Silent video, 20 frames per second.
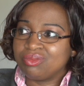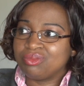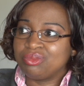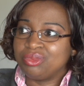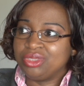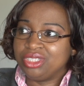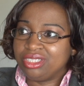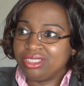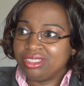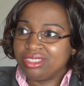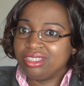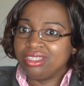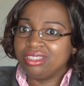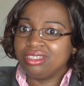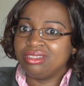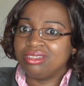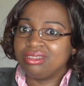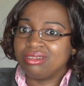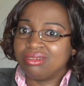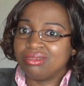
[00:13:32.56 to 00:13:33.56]

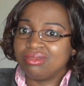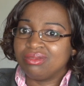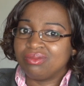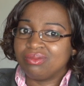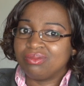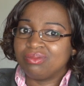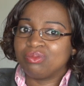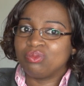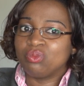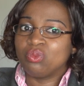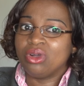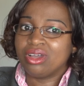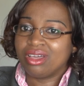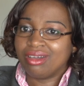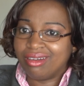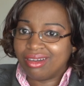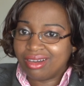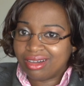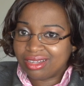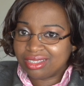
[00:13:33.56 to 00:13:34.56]
really work
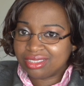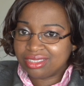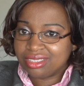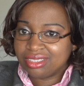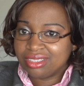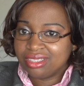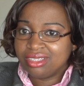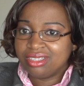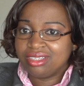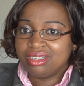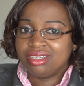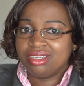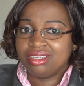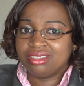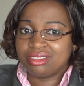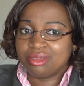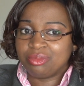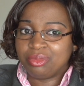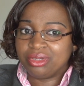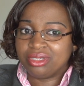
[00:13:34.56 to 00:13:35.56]
hard
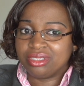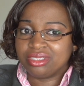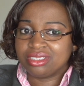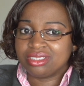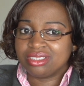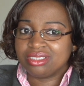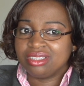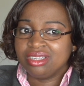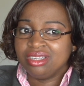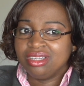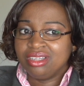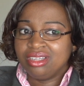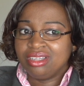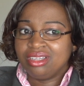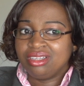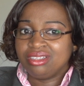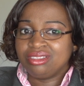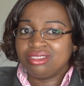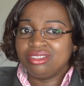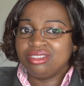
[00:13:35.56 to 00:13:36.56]
as a person.
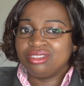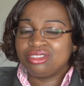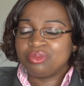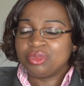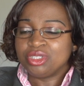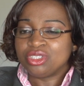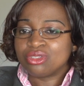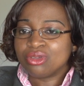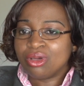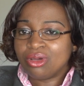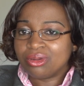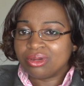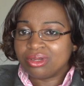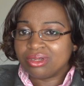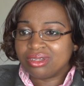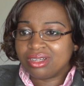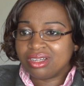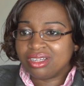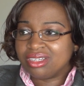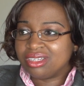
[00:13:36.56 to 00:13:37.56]
You need to be
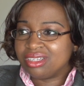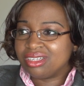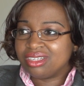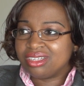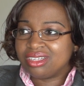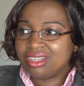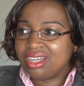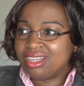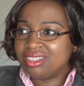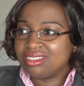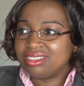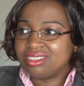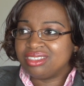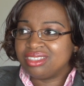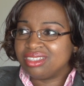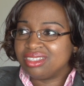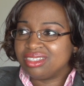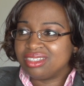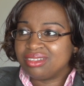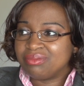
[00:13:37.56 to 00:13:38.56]
thorough and
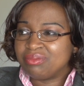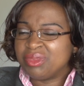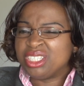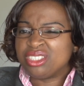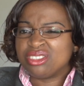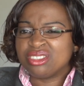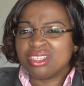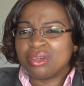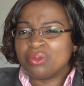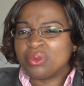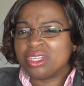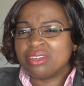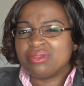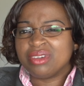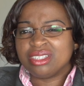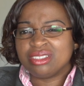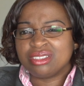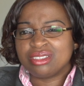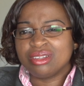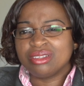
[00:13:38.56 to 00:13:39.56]
make sure that whatever
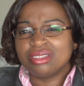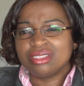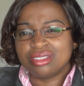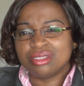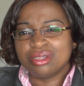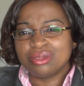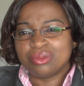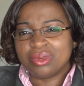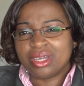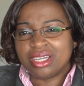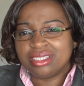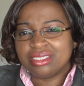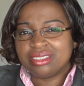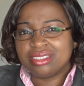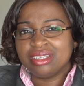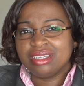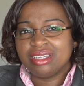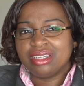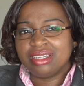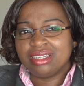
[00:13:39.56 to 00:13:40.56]
is done right.
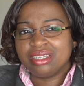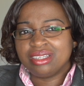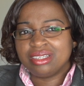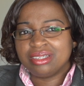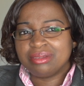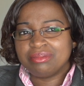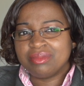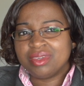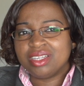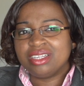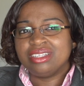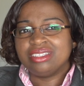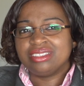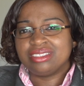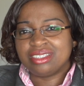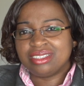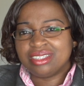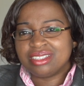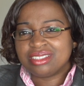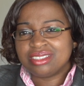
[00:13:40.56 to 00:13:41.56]

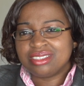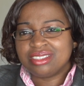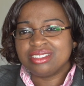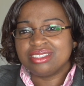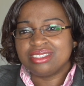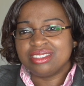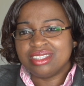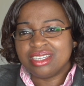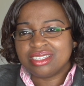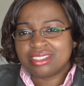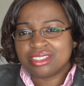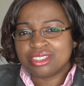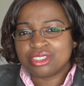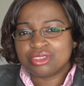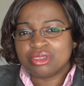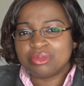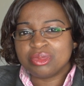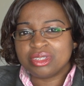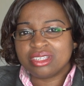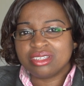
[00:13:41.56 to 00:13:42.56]
Tenacity is
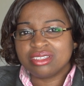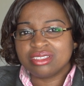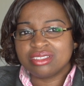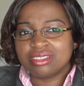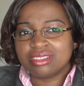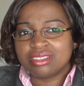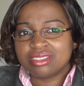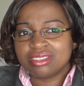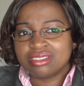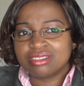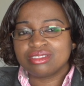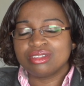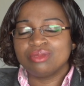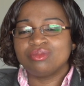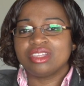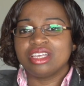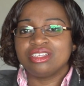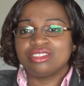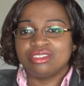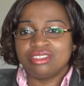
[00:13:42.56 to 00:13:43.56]
necessary because
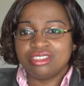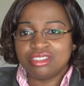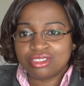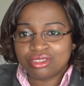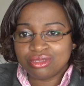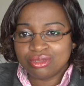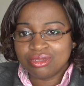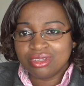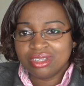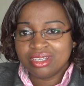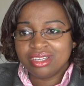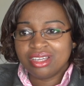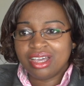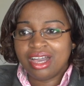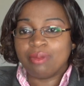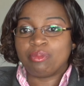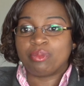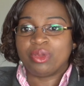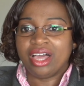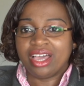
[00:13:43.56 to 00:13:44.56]
sometimes you need to
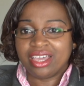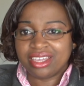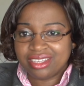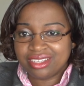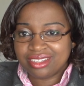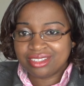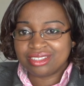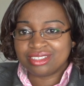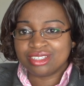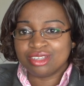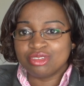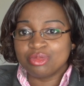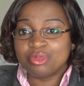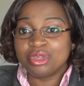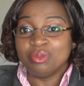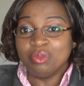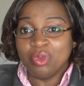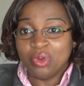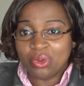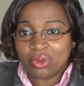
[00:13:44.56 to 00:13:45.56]
apply yourself a
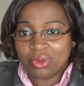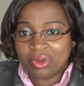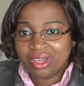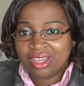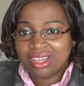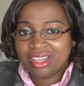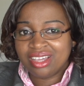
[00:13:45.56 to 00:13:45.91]
bit more.